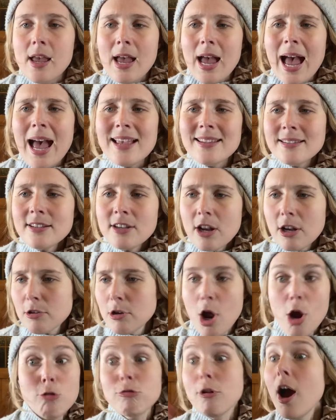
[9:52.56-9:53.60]
hasn't
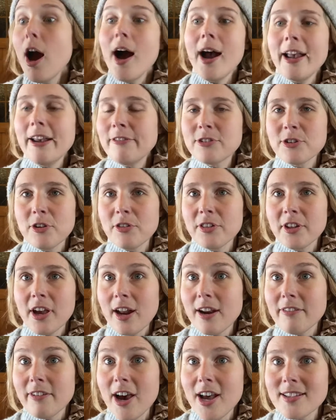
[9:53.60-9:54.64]
arrived on the
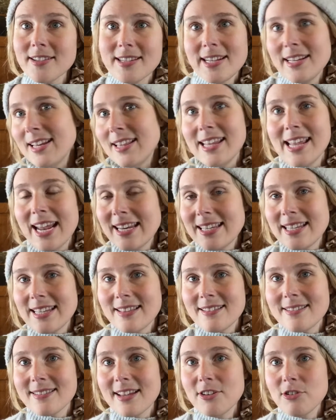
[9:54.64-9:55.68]
kind of art scene in the
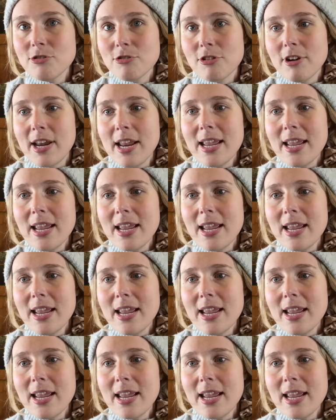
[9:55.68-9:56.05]
18th century.